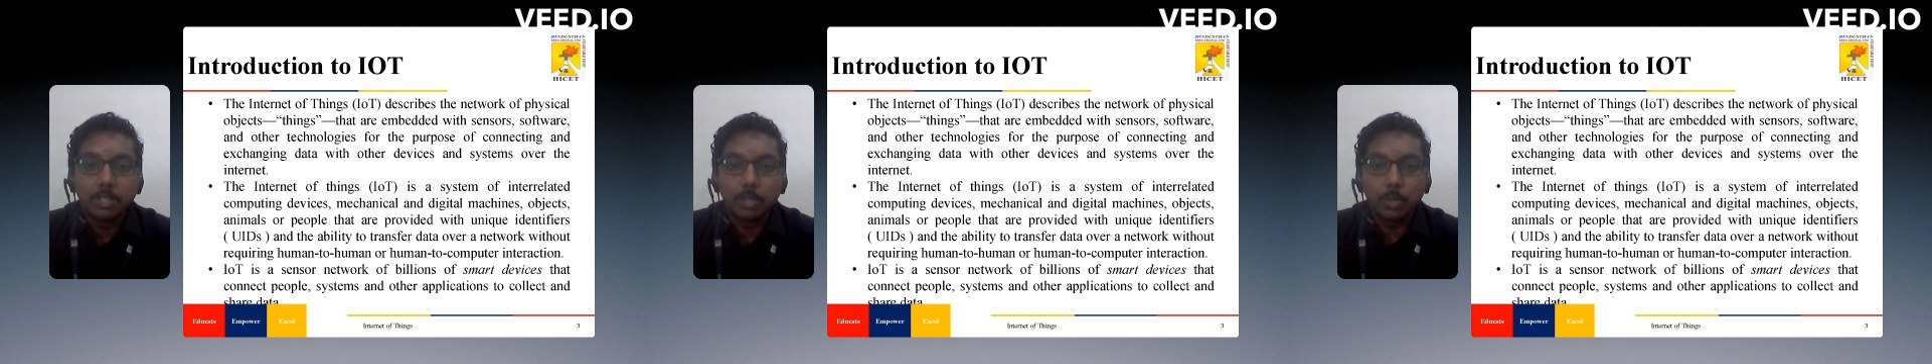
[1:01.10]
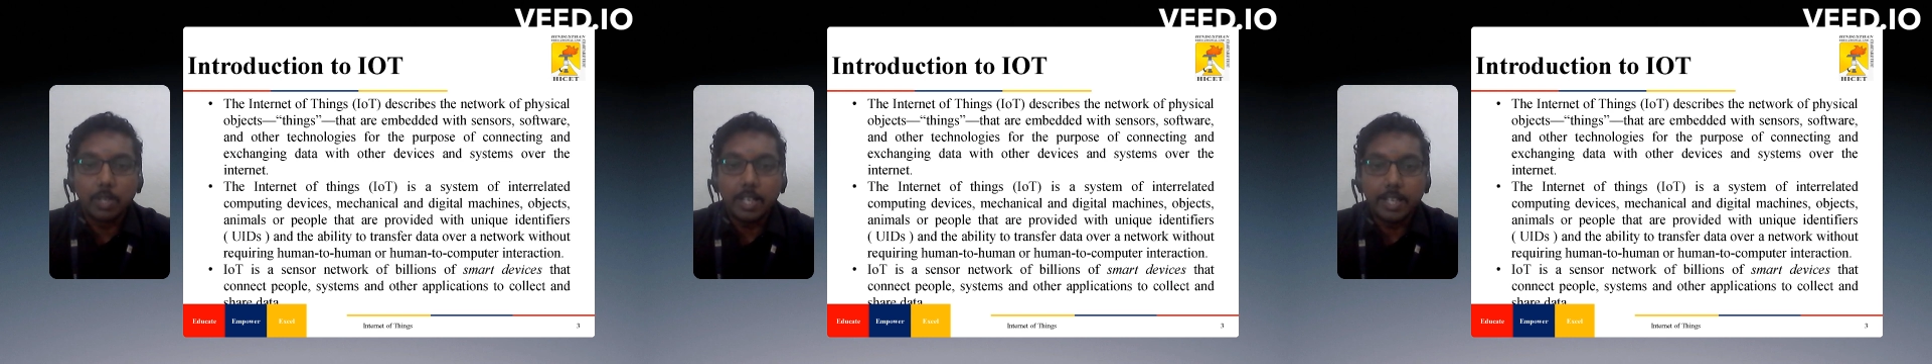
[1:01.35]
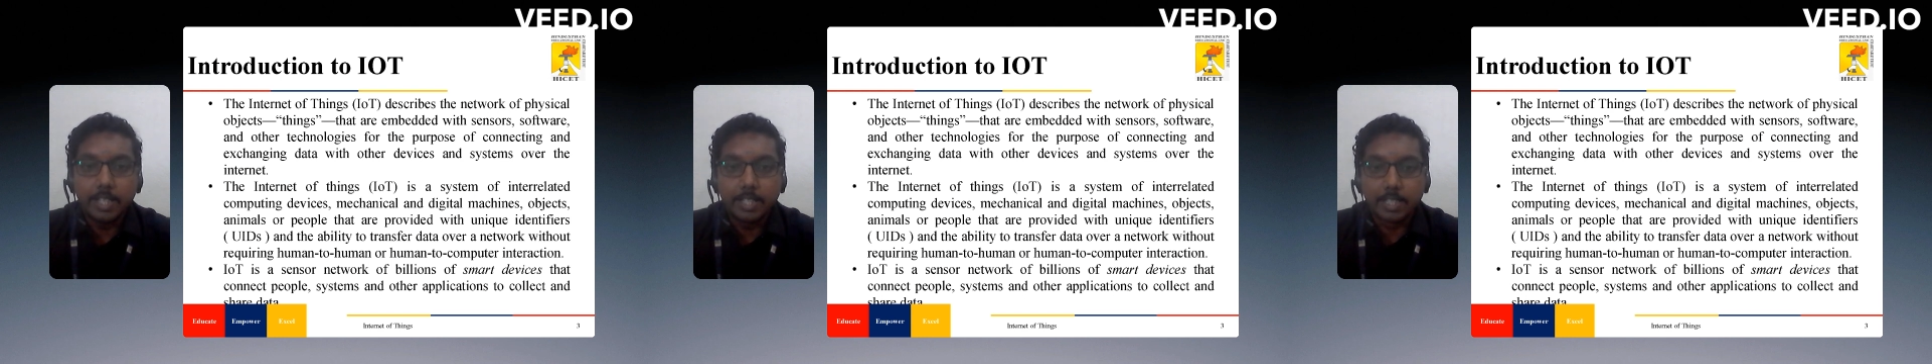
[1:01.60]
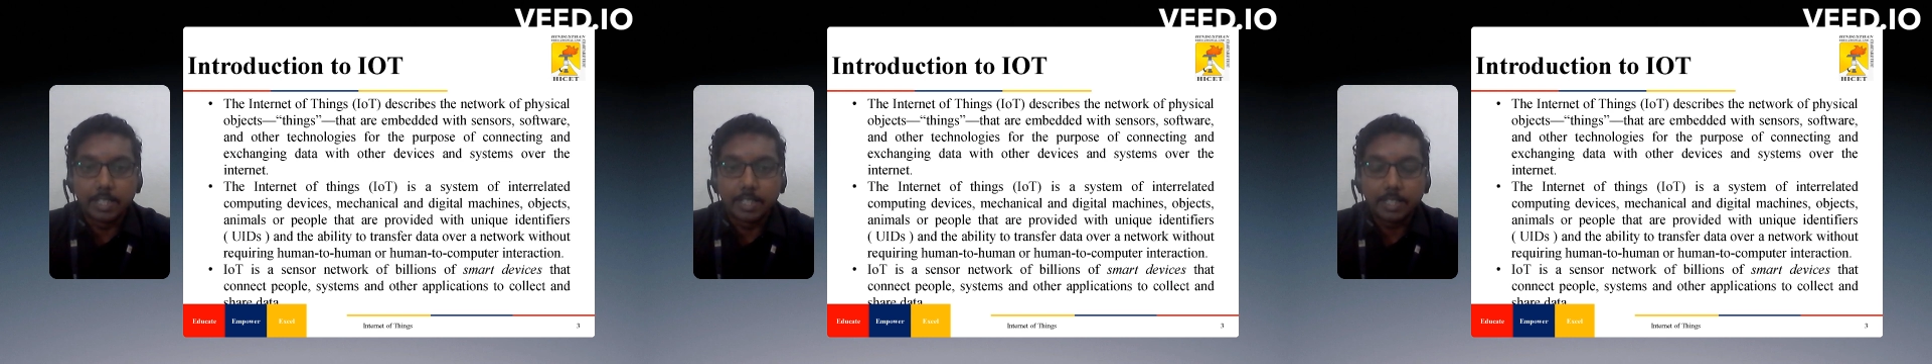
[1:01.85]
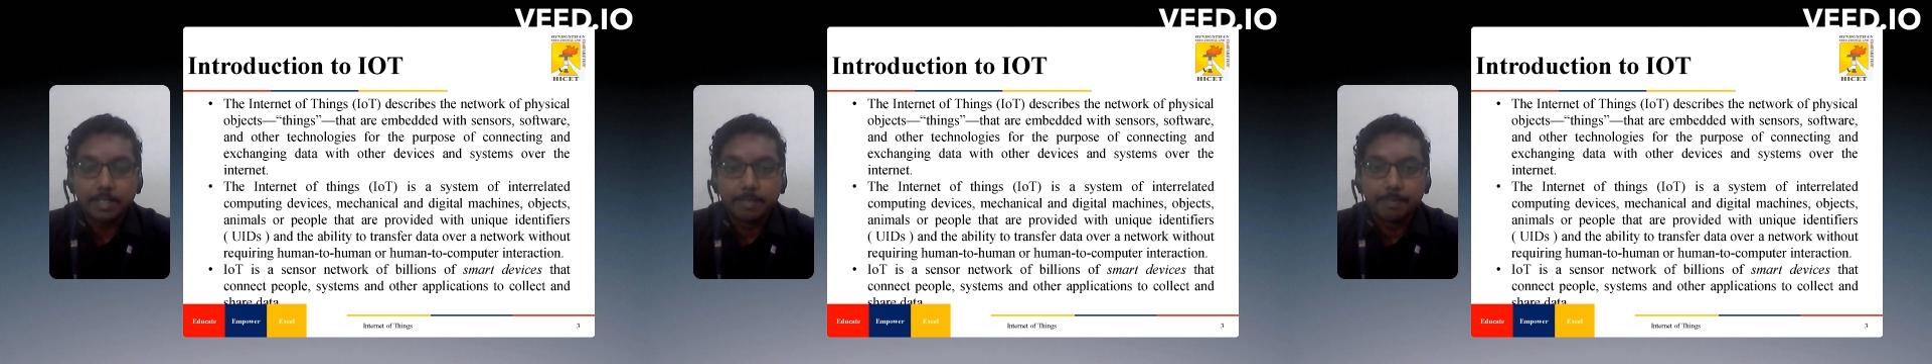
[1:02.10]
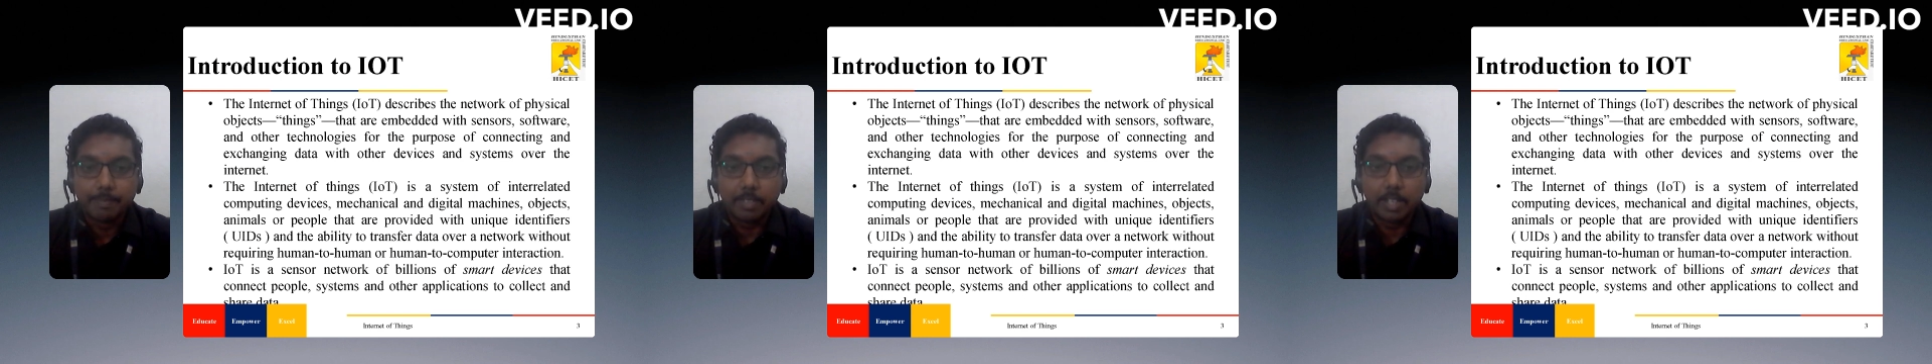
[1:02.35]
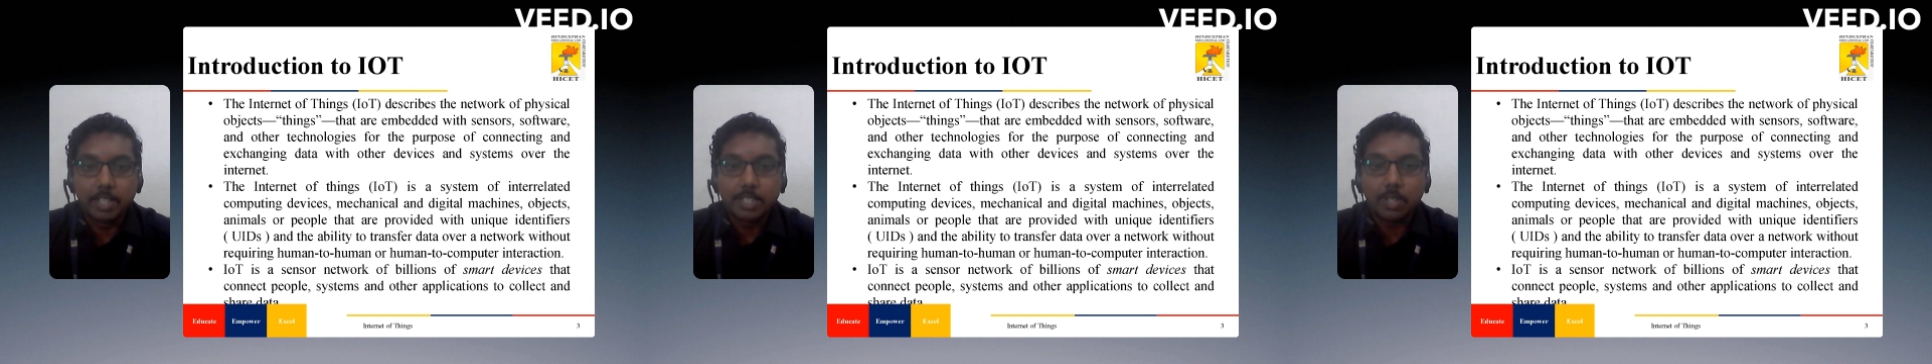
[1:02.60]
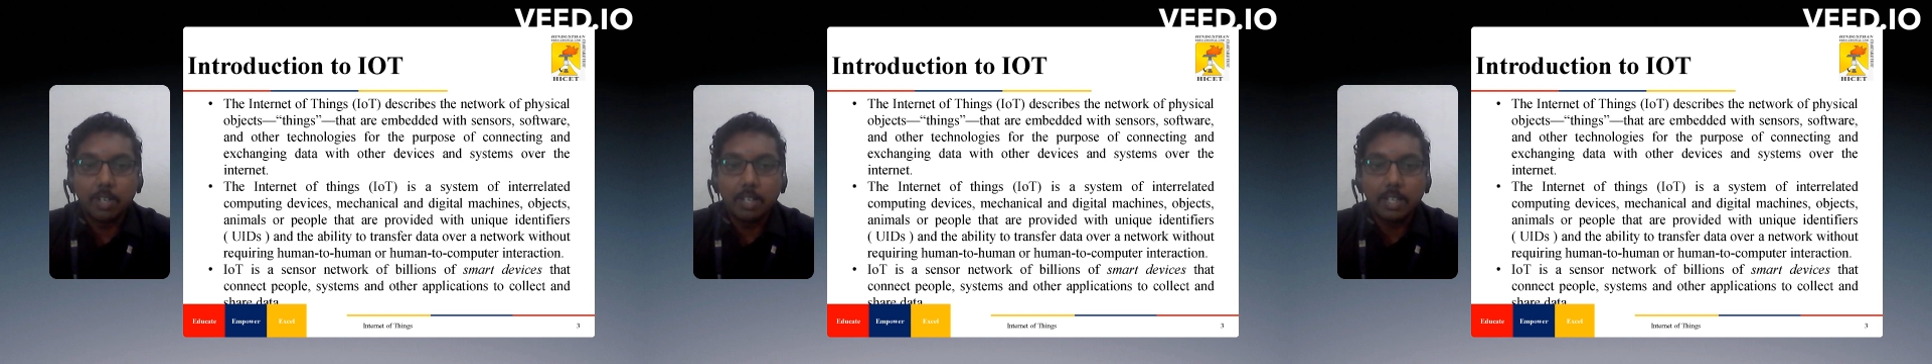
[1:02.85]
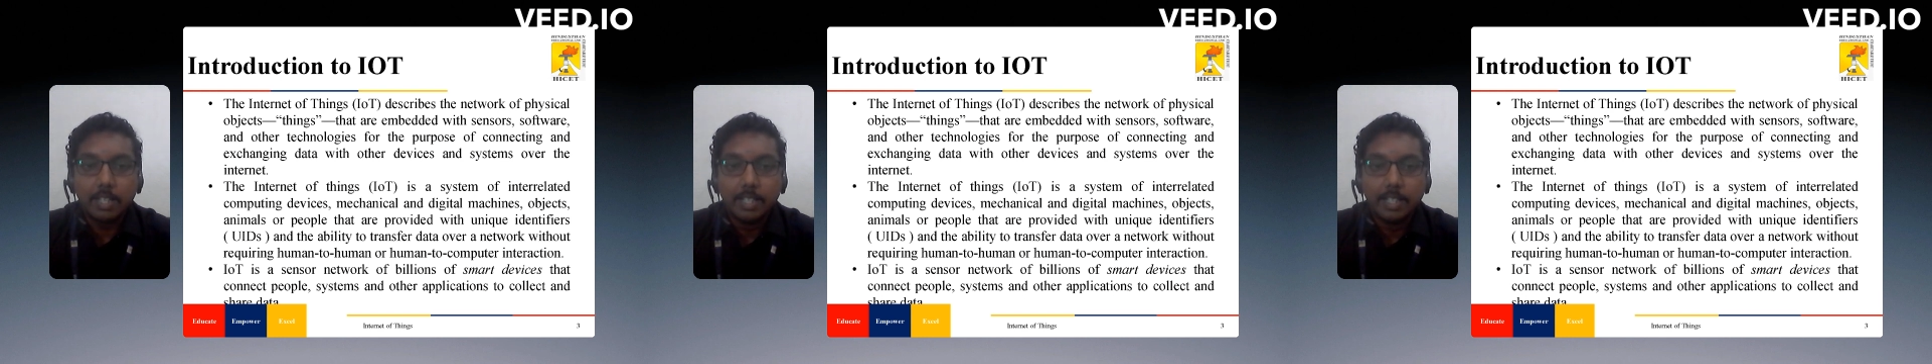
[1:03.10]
to the internet. That is called